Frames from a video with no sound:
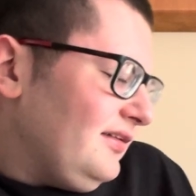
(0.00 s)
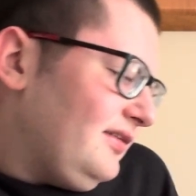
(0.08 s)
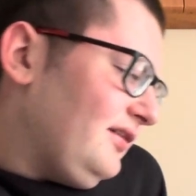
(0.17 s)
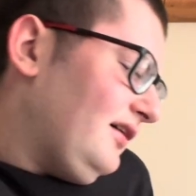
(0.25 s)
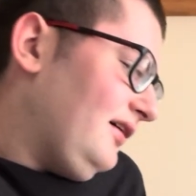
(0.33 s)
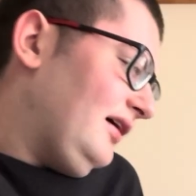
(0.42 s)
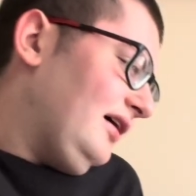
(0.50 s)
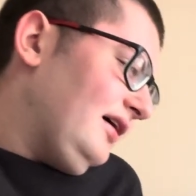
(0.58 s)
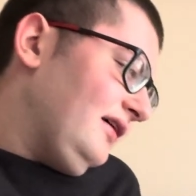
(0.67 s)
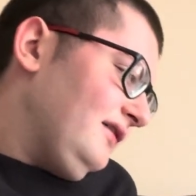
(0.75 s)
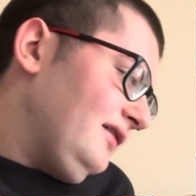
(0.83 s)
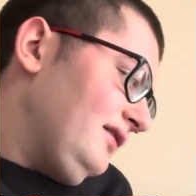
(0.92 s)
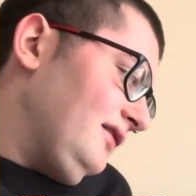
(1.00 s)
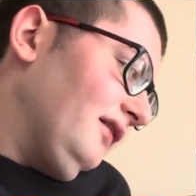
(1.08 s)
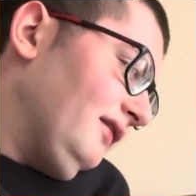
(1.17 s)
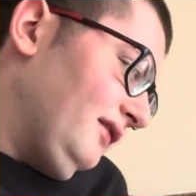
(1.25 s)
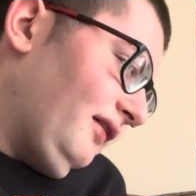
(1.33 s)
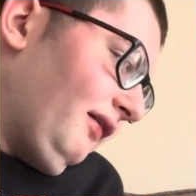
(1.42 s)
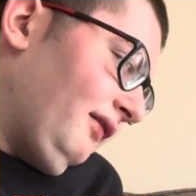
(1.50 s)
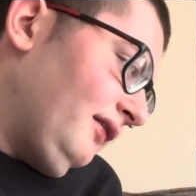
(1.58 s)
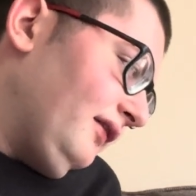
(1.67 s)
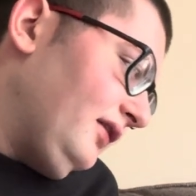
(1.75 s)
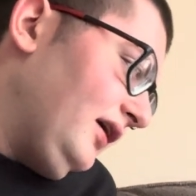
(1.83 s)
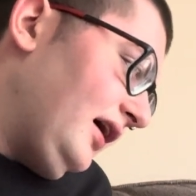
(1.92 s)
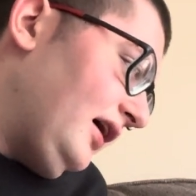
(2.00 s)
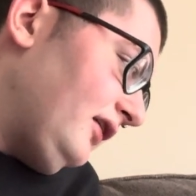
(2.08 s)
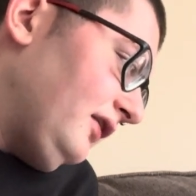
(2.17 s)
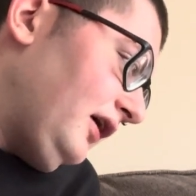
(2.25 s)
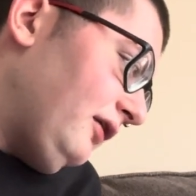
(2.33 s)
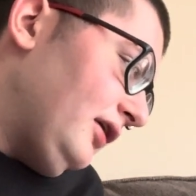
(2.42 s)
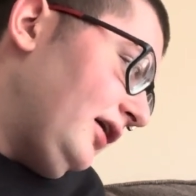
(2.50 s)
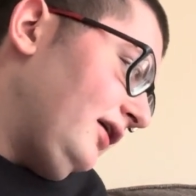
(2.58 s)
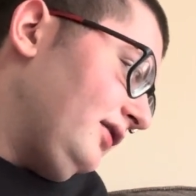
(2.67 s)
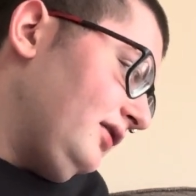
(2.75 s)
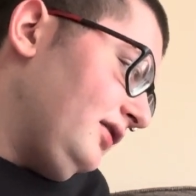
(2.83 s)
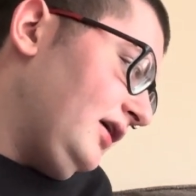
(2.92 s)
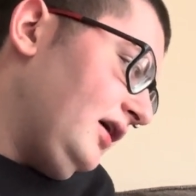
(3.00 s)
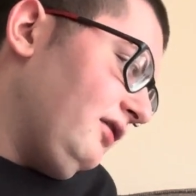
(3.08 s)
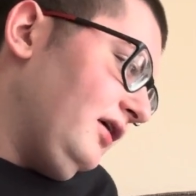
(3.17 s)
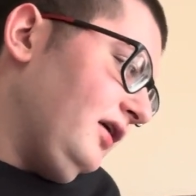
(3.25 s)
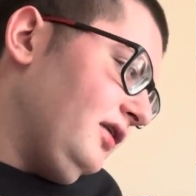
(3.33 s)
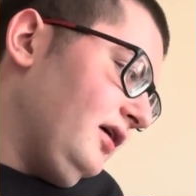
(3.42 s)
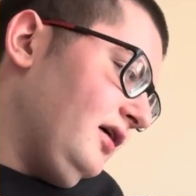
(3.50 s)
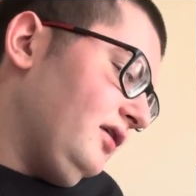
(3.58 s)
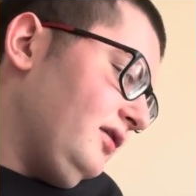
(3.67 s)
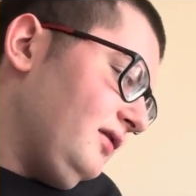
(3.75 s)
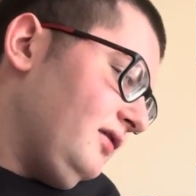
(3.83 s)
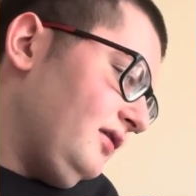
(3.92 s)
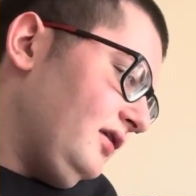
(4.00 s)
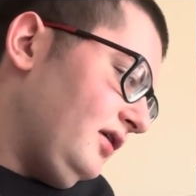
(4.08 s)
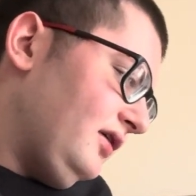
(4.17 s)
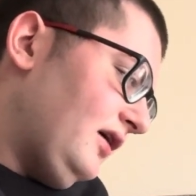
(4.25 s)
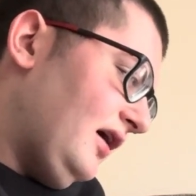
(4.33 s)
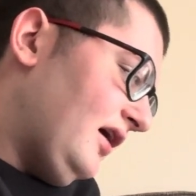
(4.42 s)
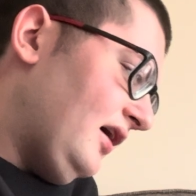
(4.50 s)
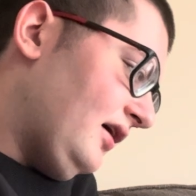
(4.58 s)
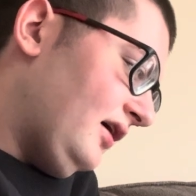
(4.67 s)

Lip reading: So, yeah, I don't think I really have anything else to say.